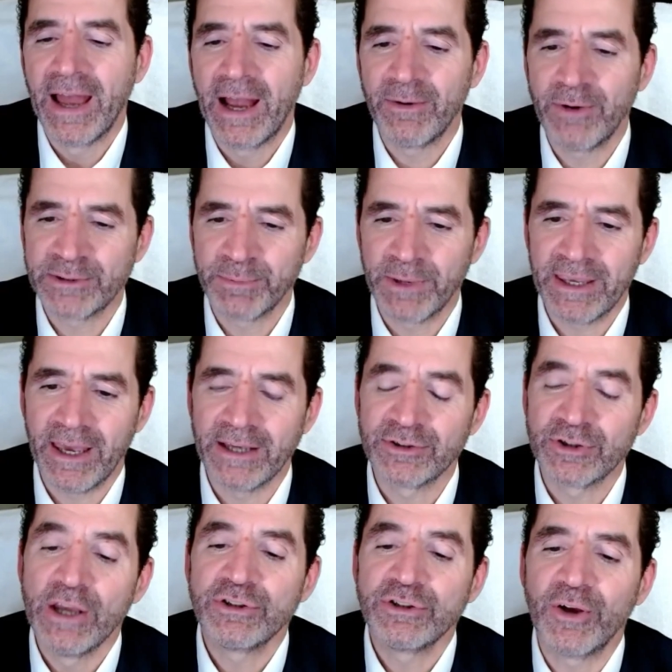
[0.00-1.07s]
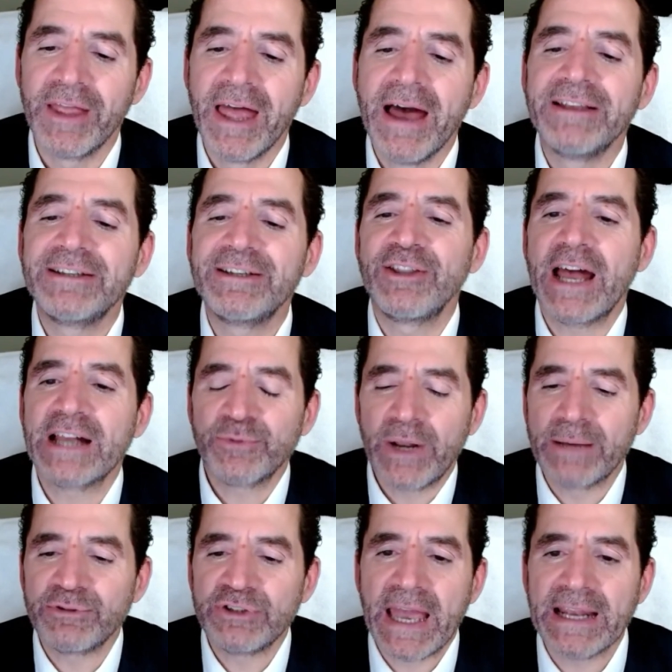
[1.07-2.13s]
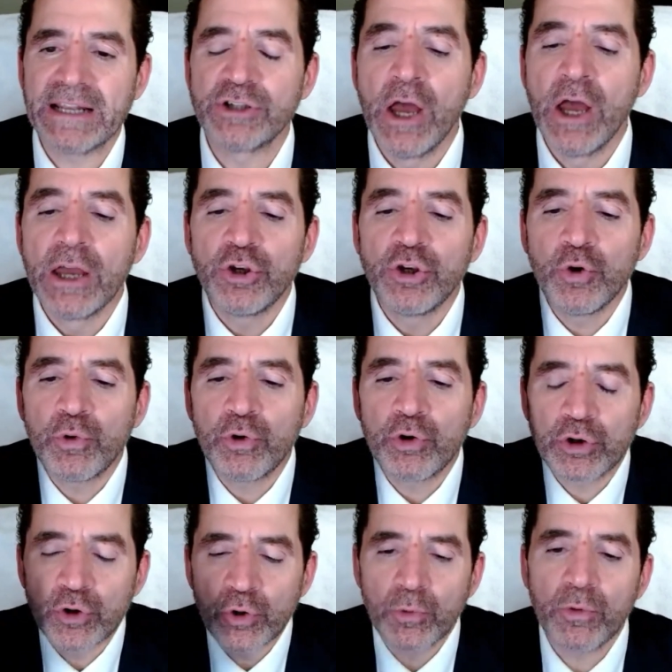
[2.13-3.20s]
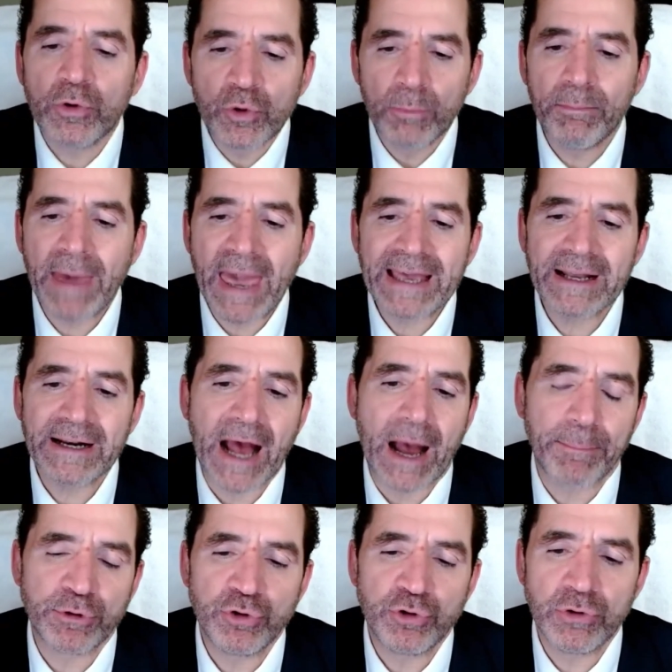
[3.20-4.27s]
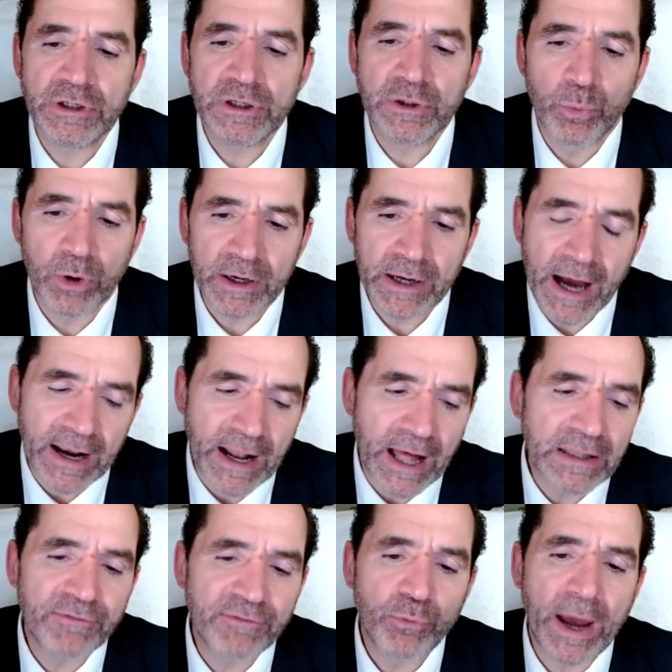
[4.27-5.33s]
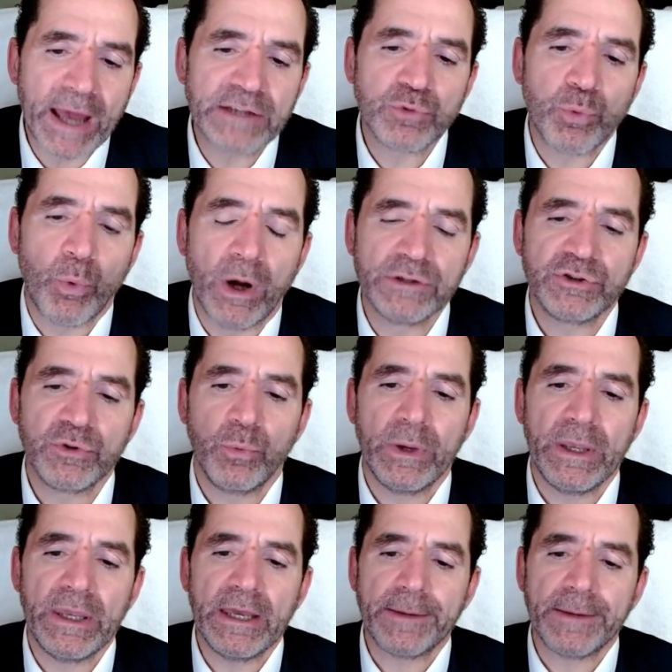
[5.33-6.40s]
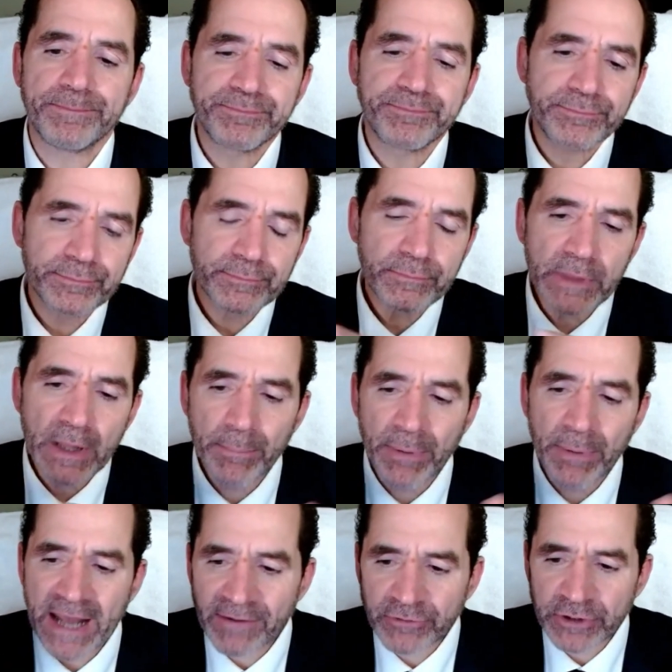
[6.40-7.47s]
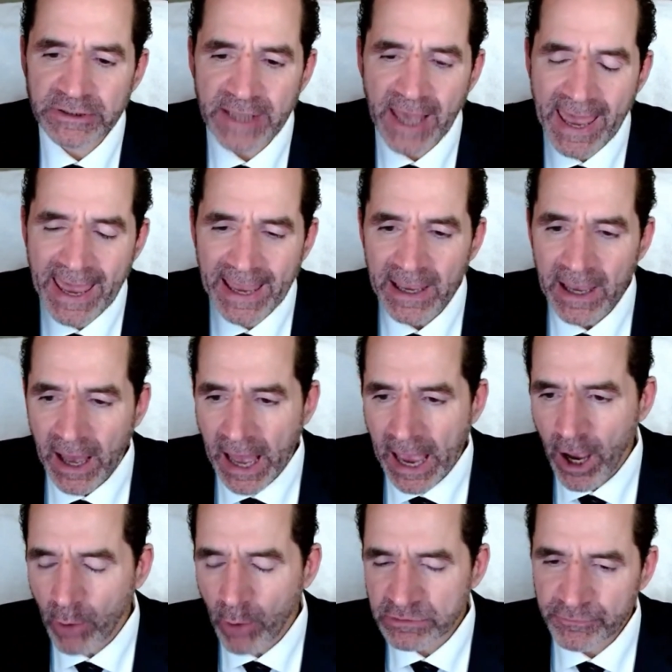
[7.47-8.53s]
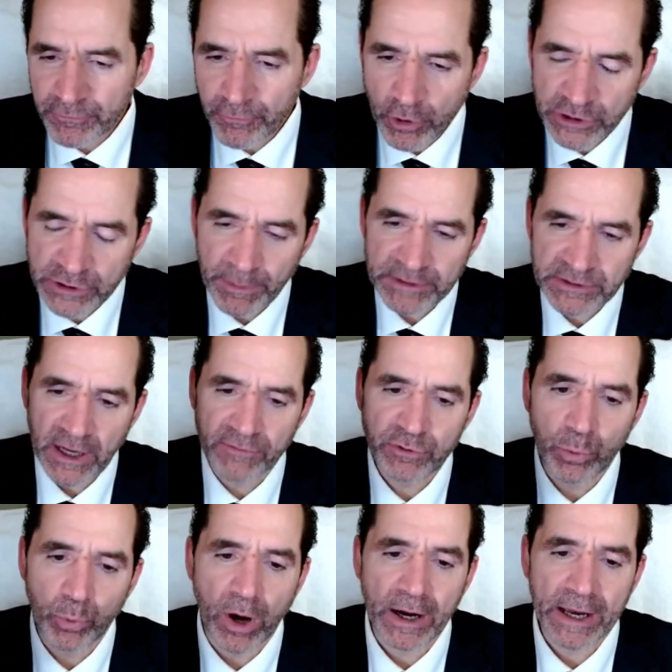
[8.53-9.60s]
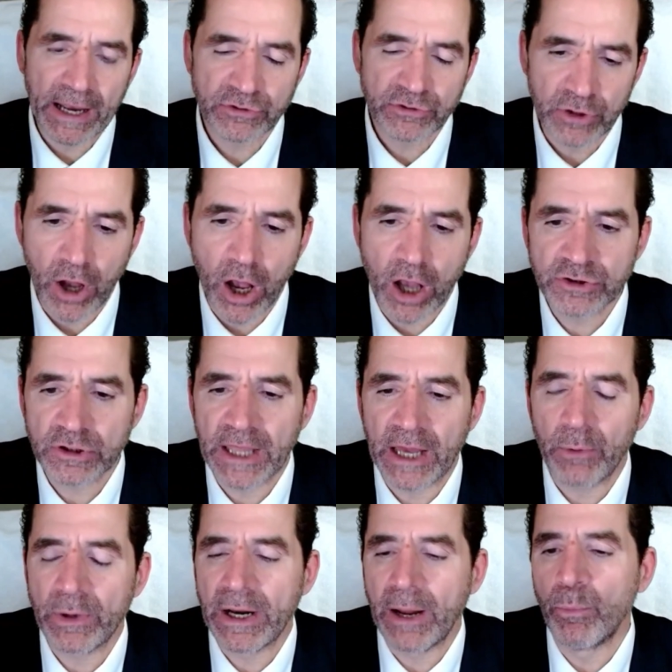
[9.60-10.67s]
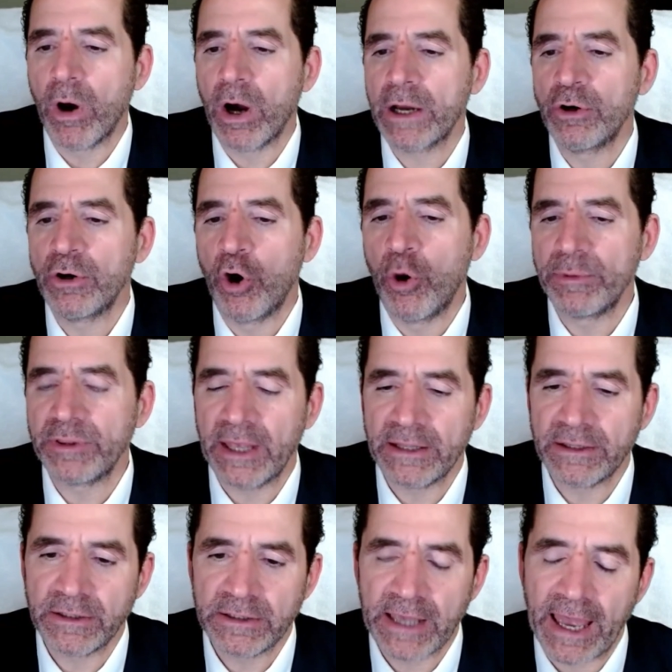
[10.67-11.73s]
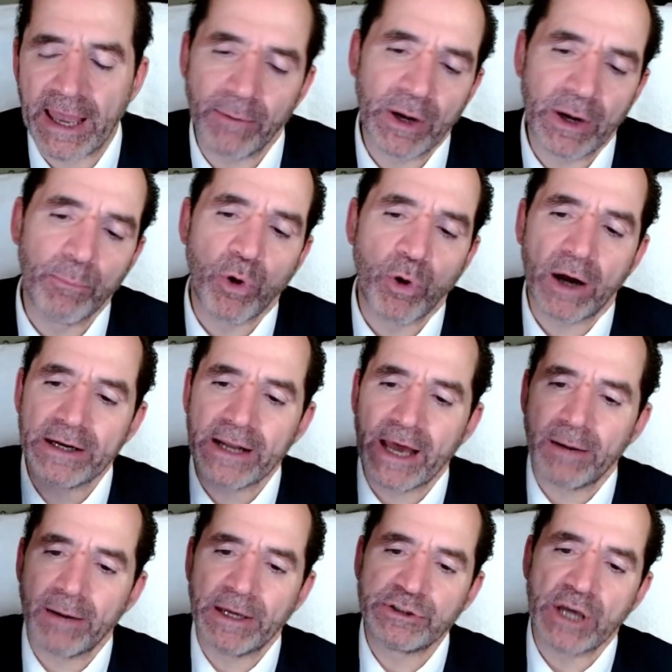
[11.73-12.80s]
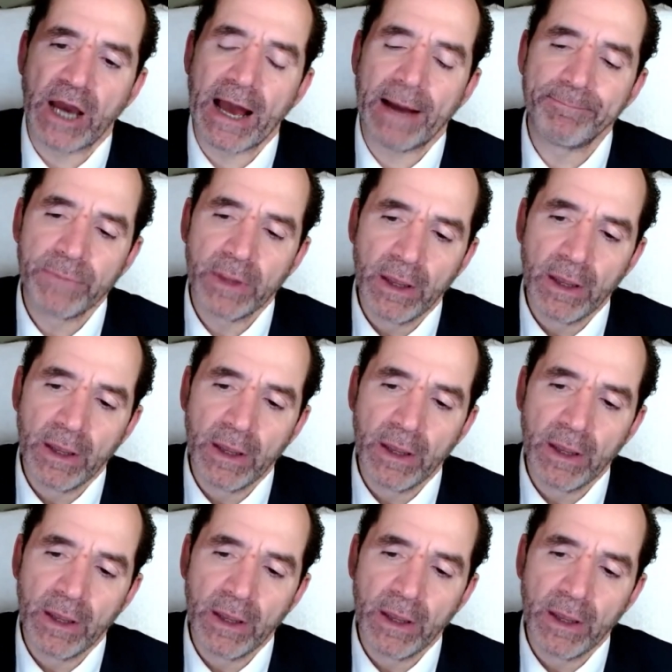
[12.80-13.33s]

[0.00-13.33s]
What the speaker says: I rest my case. So that's what I'm saying is you make an opportunity to work out. I'll lift weights once a week, but every day I always force myself to walk extra. Also, like when I'm walking home at the end of the day, when I'm walking out of my job,